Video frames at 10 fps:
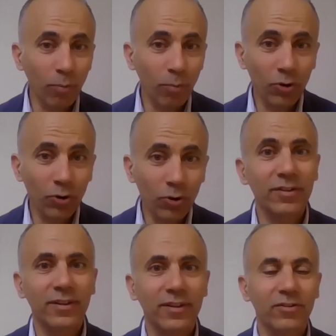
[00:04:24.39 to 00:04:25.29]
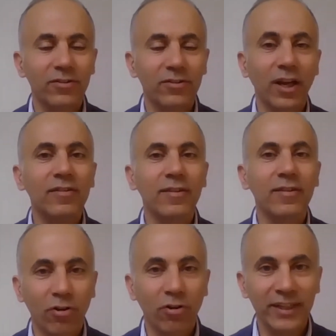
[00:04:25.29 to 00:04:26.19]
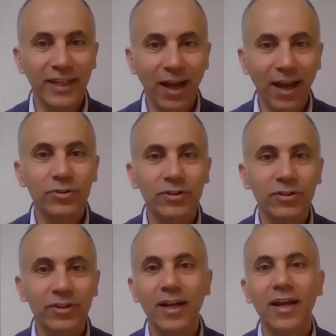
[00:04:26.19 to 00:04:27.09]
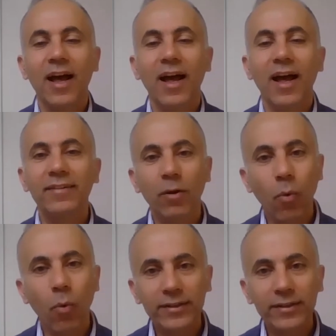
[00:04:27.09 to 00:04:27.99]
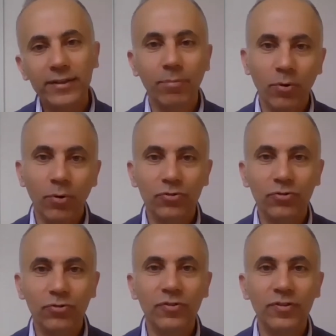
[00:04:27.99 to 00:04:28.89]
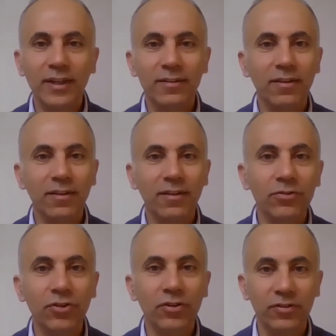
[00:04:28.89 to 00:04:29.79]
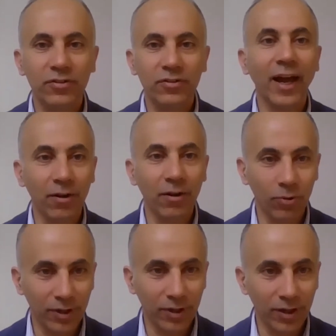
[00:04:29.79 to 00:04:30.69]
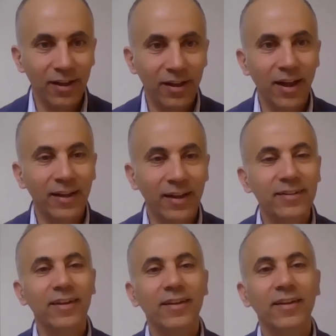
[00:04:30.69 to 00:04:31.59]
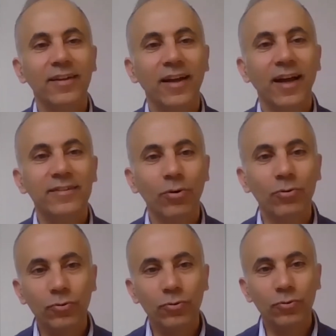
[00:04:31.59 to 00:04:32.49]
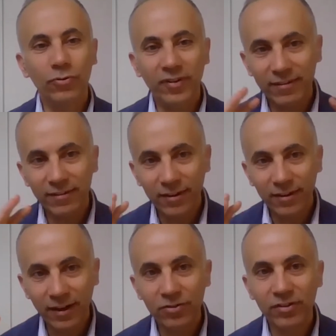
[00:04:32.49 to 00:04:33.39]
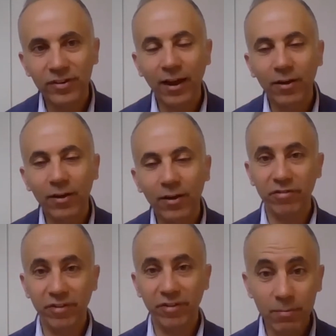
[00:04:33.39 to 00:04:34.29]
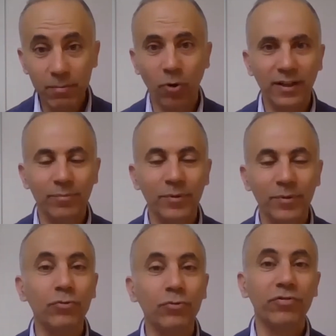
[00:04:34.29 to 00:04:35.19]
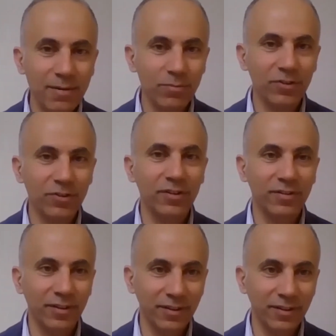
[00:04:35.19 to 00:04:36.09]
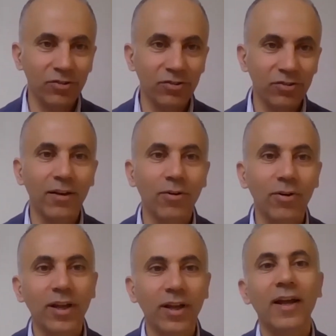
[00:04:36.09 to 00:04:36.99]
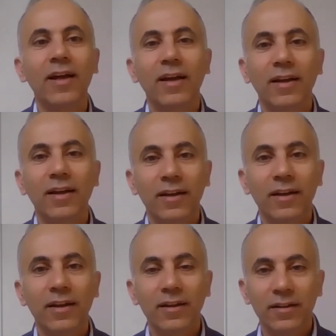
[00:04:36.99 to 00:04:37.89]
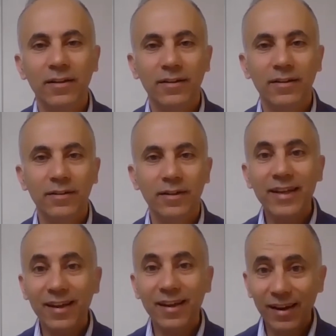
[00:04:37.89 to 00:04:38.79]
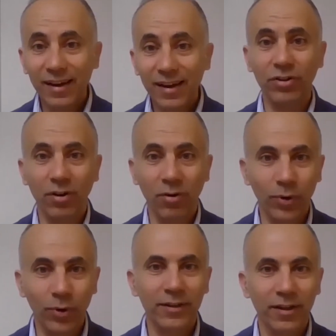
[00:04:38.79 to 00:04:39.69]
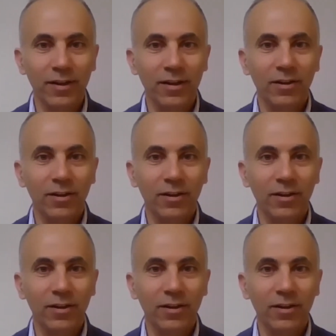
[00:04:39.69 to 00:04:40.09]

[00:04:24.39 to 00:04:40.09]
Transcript: to promote the concept of encounter as a wider approach to see interreligious dialogue. And, uh, and so to set the interreligious dialogue in a framework, I mean, to frame this interreligious dialogue uh, uh, in a relational way,